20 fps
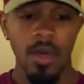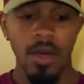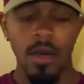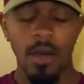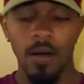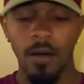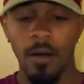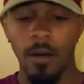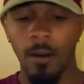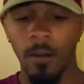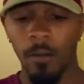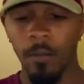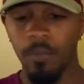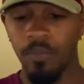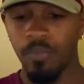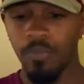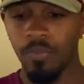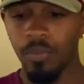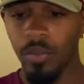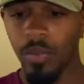
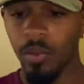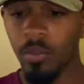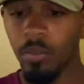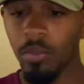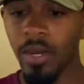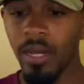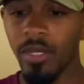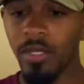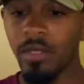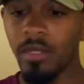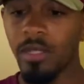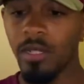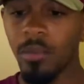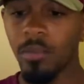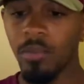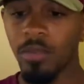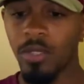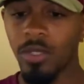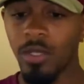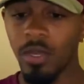But
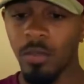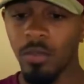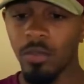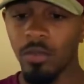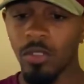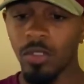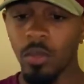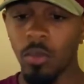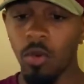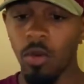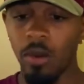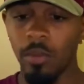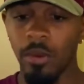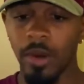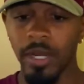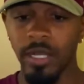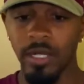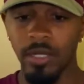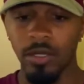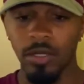some more
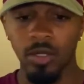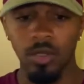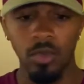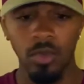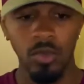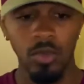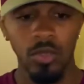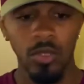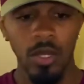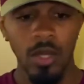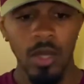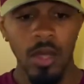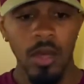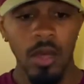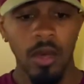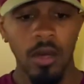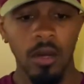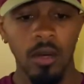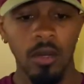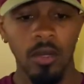breaking news.
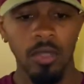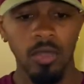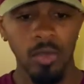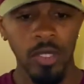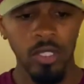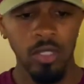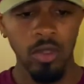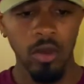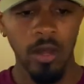3-star